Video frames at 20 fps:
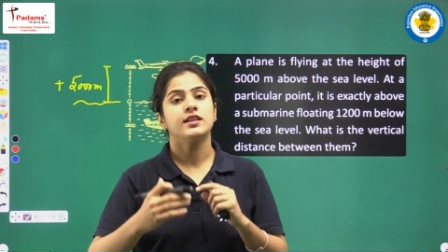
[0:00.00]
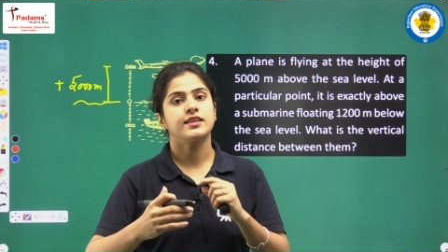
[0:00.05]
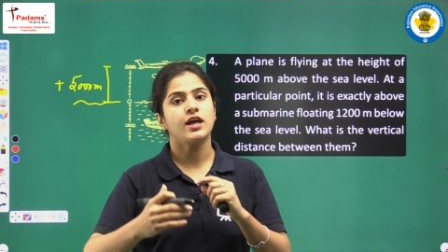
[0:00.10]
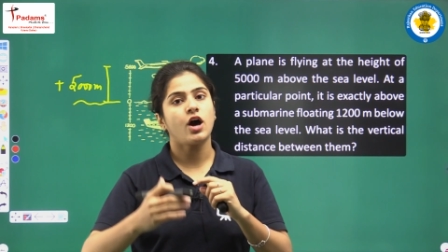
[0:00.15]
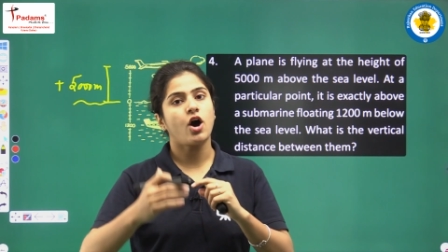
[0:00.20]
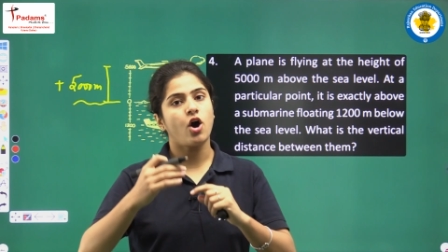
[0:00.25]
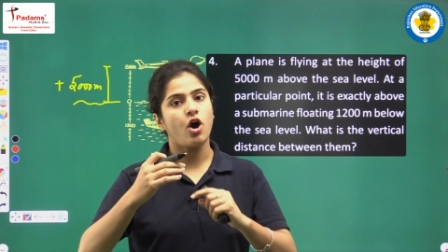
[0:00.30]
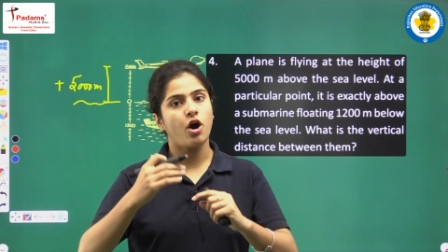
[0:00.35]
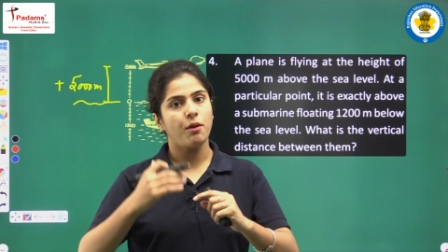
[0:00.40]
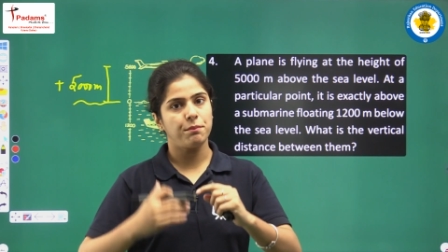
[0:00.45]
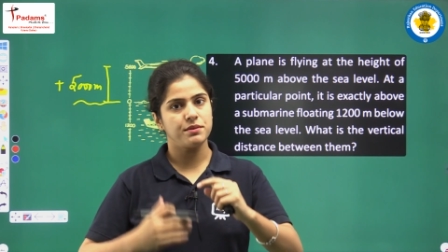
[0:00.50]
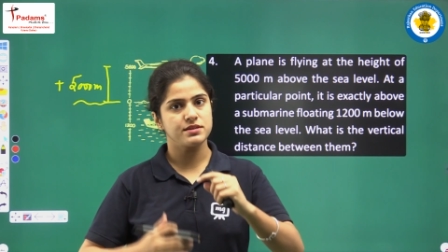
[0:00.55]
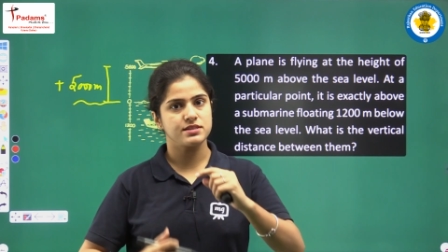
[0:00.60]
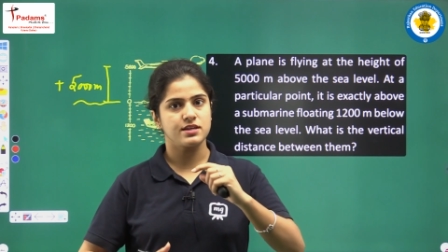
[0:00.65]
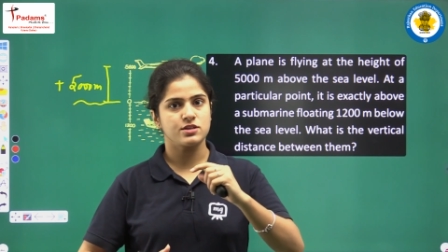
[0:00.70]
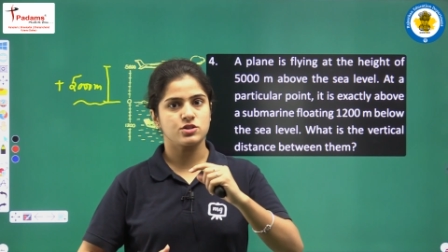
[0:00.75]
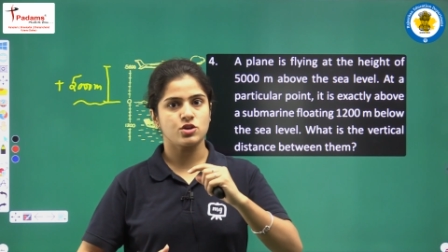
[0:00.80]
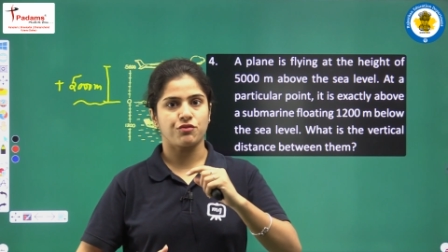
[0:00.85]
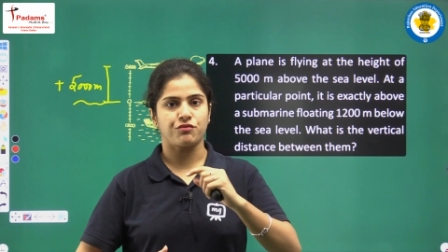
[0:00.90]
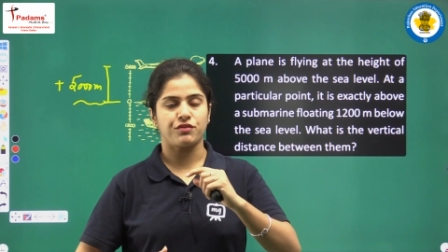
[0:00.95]
the
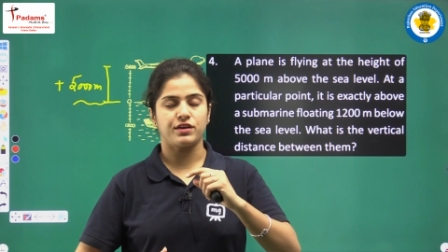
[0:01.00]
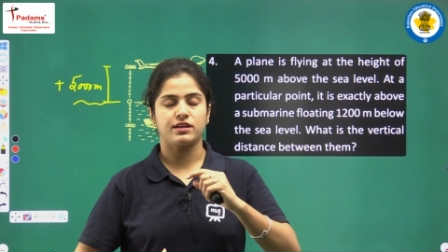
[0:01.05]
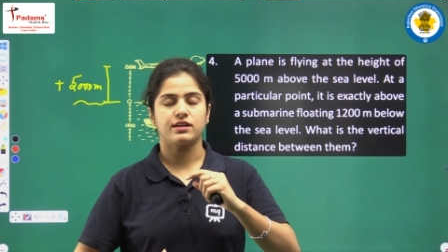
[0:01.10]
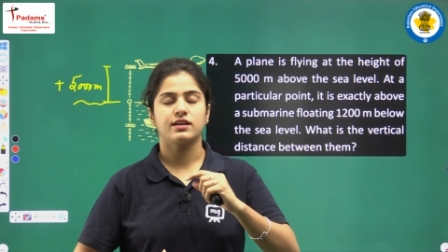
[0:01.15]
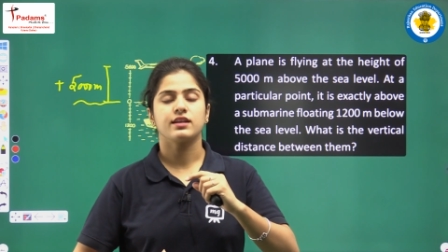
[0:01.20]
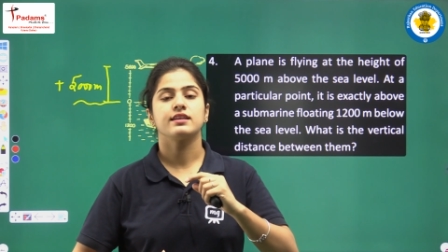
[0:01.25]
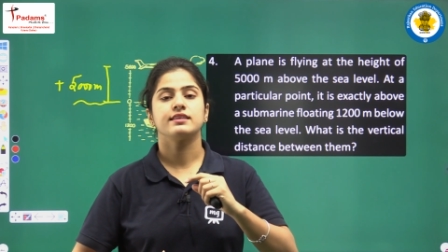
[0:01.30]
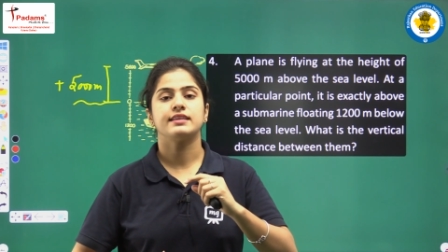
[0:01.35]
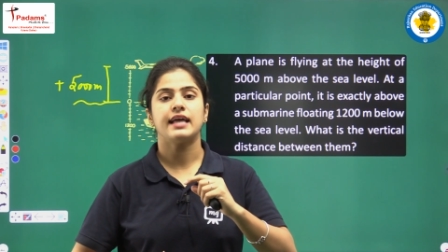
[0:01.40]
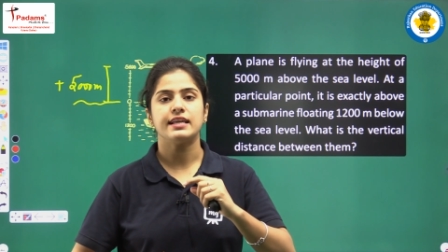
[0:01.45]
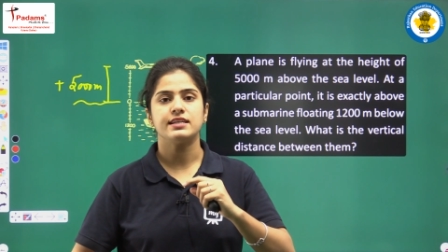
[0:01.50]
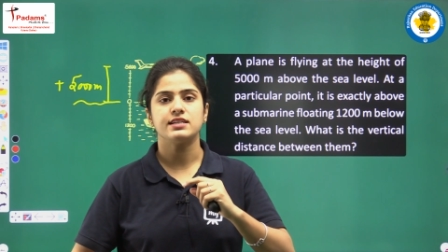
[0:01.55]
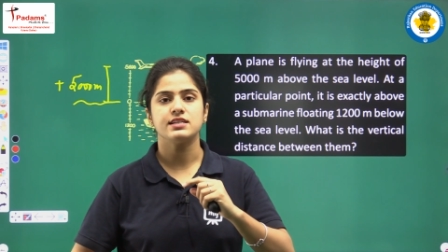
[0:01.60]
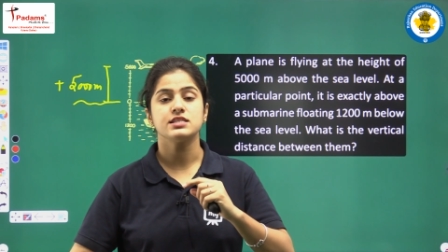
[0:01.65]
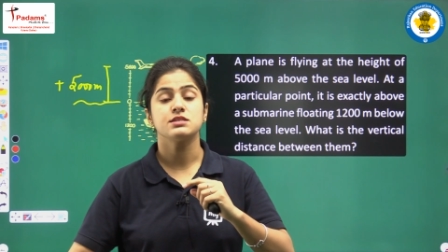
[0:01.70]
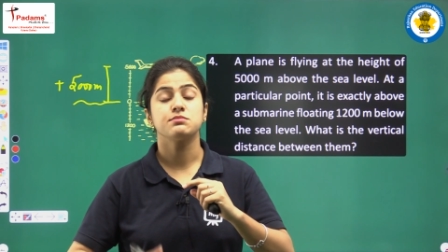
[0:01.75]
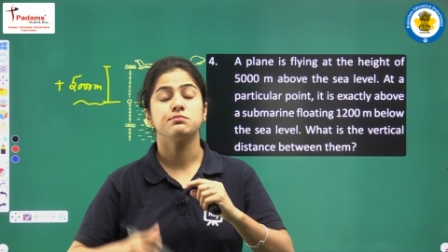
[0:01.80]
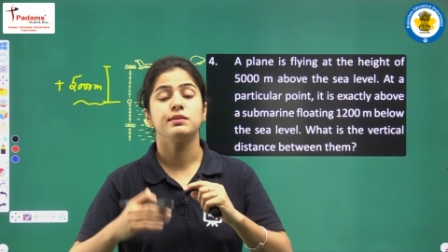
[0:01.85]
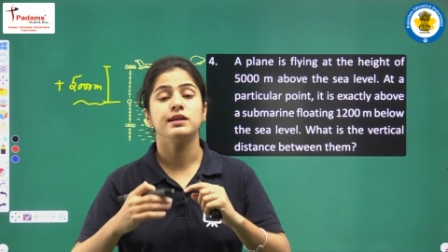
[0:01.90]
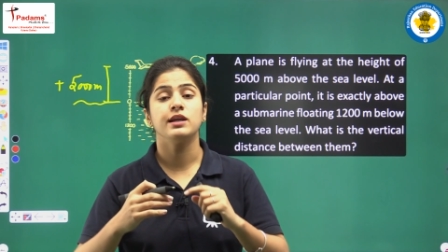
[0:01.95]
opposite of it that
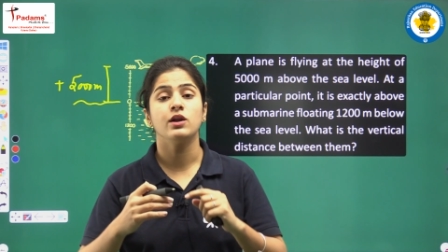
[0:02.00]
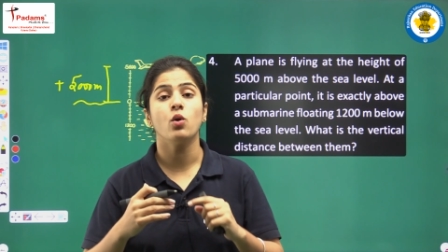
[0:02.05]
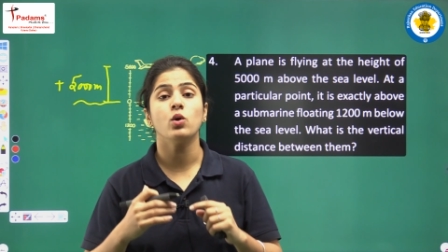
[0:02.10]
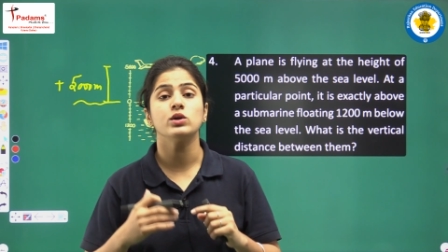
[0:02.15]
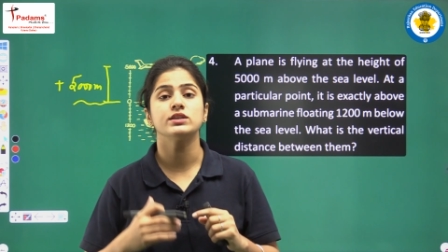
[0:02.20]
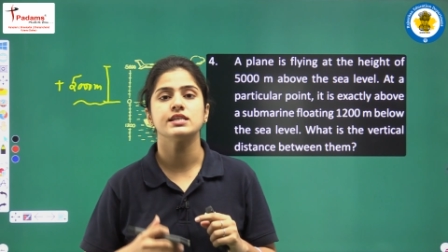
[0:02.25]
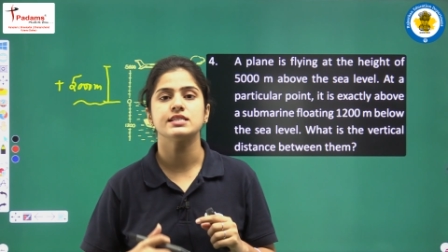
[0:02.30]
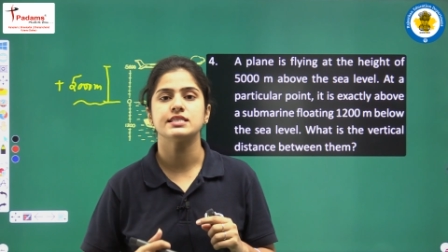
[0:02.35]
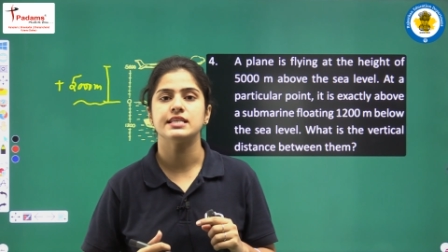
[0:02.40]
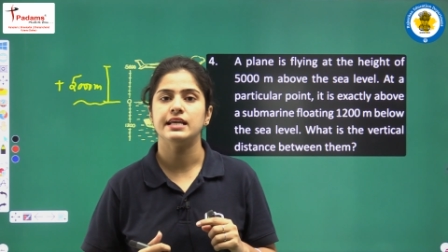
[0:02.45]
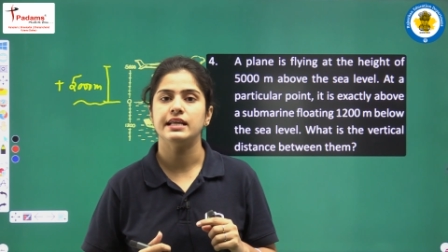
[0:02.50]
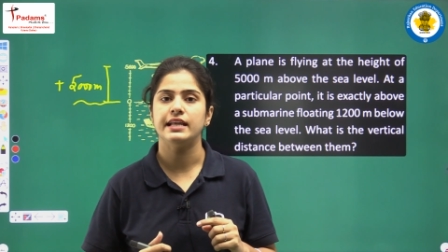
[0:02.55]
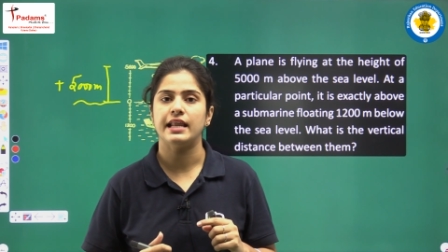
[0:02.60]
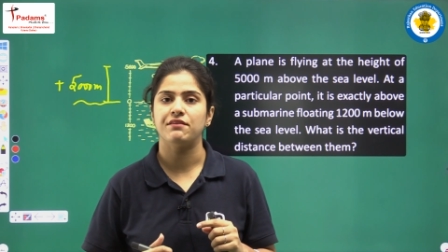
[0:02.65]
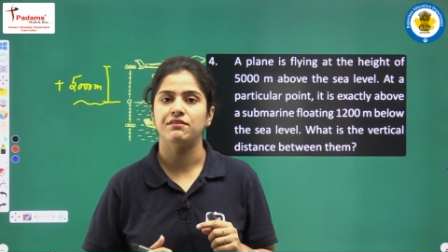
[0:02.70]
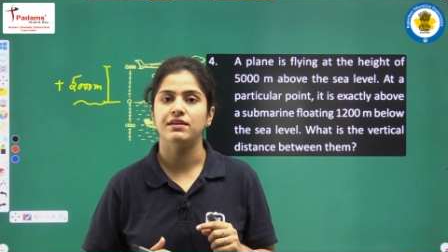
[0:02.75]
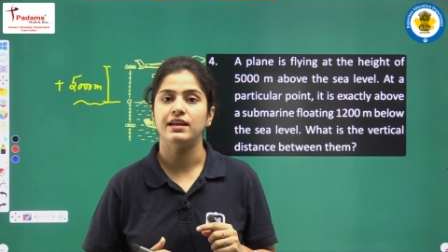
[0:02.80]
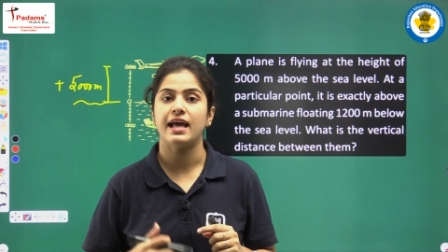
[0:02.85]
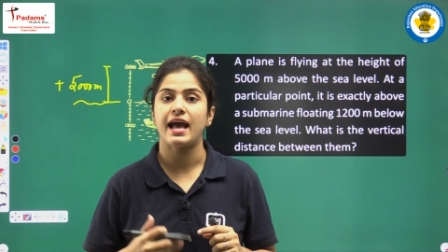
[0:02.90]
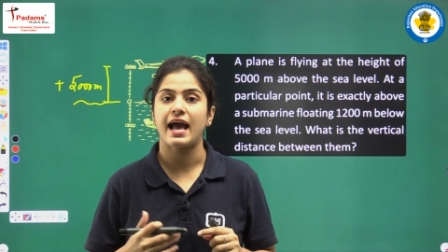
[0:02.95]
is below the sea
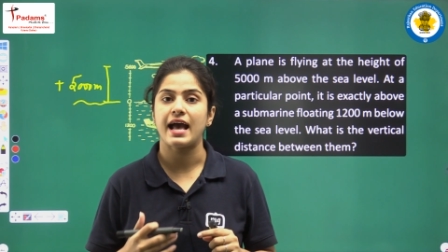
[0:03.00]
level